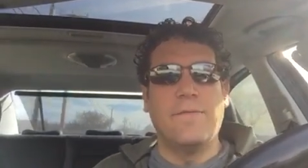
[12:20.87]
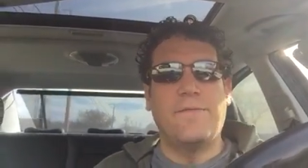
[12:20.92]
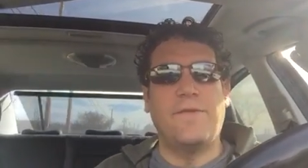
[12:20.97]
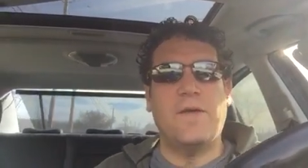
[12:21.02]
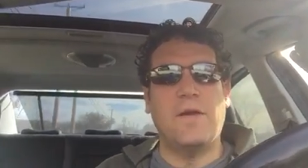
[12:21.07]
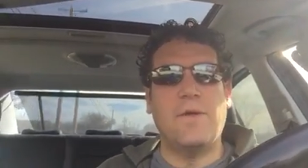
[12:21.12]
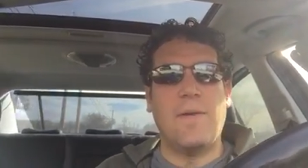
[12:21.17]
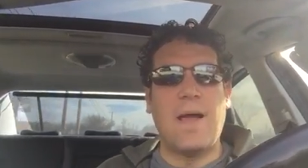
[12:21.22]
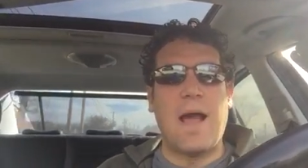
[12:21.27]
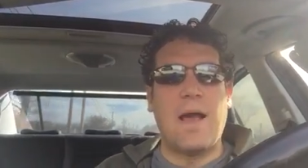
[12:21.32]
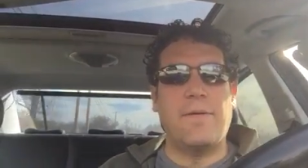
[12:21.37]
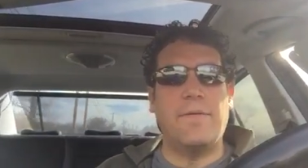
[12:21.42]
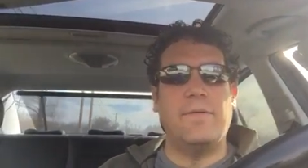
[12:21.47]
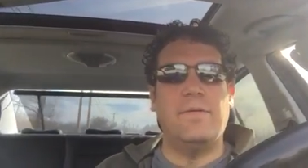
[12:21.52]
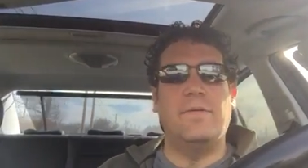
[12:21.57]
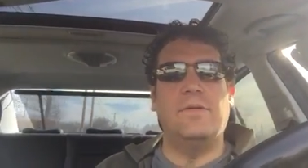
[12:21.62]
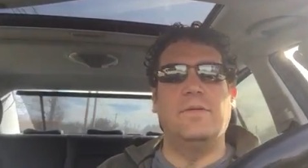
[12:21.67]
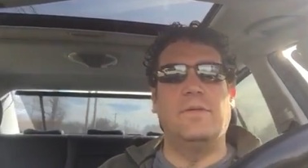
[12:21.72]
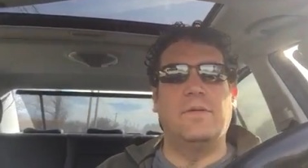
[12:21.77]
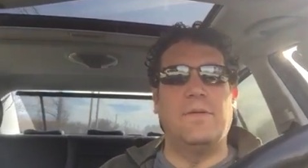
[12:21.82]
figure out
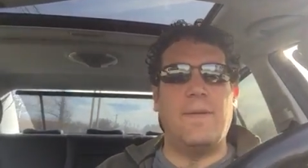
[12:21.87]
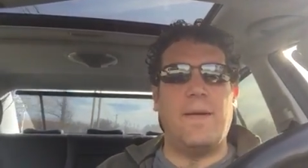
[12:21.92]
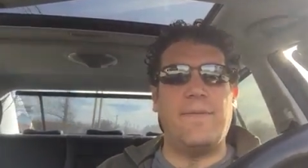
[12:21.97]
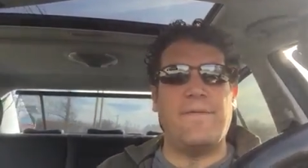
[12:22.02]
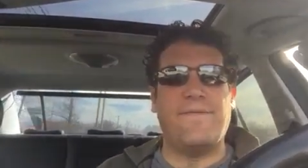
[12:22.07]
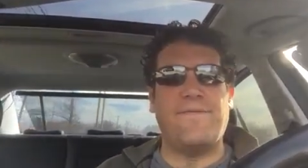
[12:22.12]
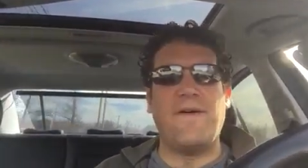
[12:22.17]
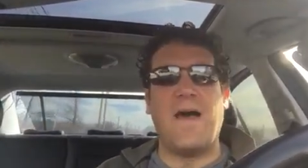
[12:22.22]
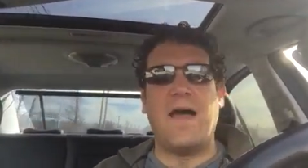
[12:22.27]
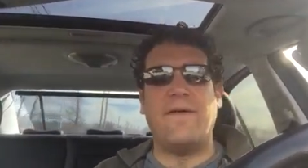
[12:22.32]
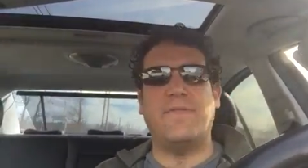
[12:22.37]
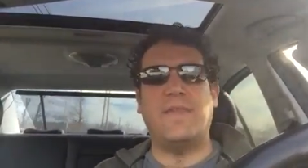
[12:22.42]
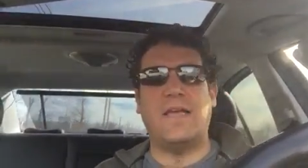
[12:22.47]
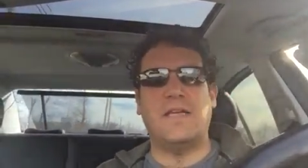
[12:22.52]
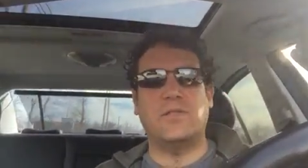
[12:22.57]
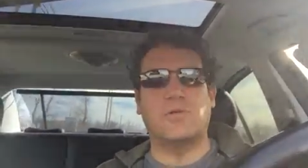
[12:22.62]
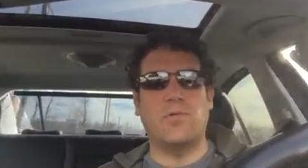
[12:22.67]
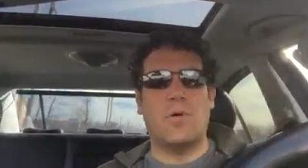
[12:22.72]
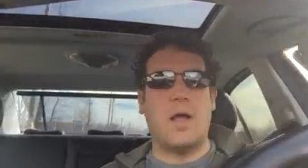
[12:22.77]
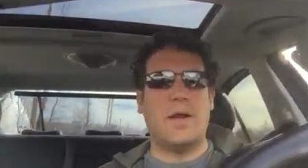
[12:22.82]
do maybe five
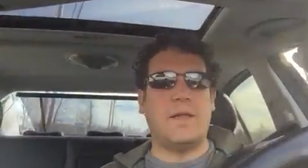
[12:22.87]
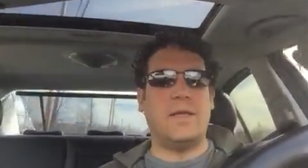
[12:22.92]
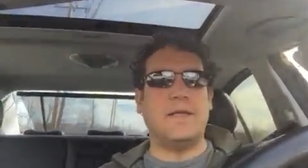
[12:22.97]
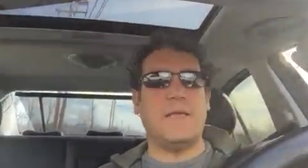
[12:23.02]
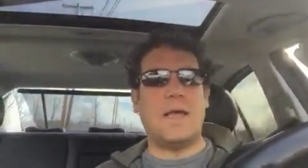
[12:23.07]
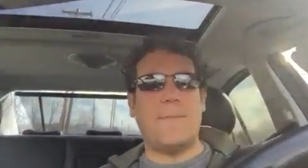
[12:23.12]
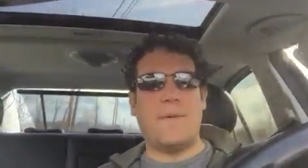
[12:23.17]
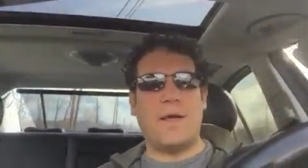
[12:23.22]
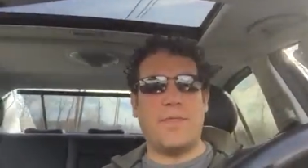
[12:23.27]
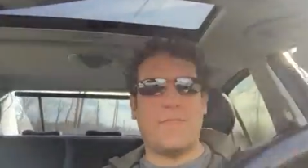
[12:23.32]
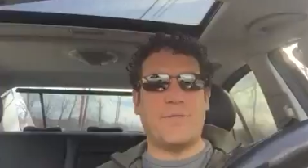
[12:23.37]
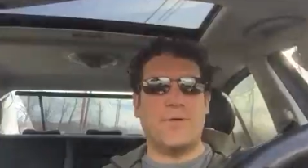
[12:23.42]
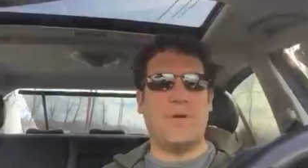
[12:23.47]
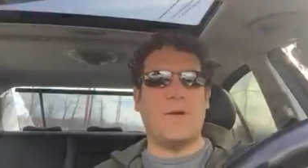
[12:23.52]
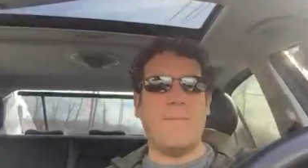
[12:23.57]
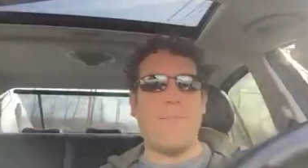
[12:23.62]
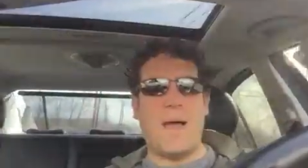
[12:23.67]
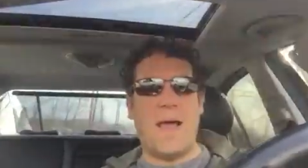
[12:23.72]
days running, get my 30